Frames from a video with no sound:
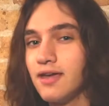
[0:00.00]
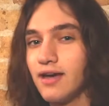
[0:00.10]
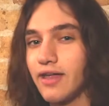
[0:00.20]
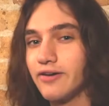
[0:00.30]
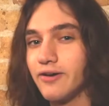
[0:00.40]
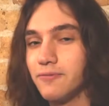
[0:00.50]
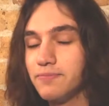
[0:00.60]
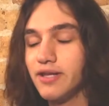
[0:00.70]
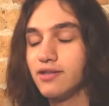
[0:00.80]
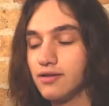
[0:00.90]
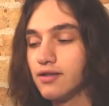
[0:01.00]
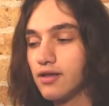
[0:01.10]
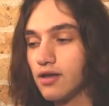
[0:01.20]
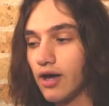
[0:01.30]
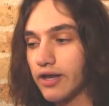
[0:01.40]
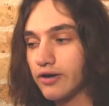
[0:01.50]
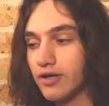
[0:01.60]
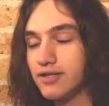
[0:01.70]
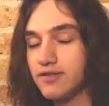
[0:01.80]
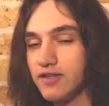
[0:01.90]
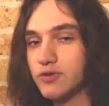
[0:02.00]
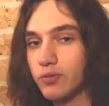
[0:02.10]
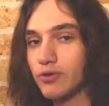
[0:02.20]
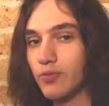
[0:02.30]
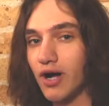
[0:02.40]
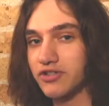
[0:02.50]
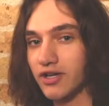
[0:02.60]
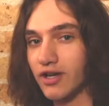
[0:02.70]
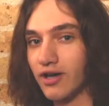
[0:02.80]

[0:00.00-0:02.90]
I don't know. But I don't know. It's worth watching.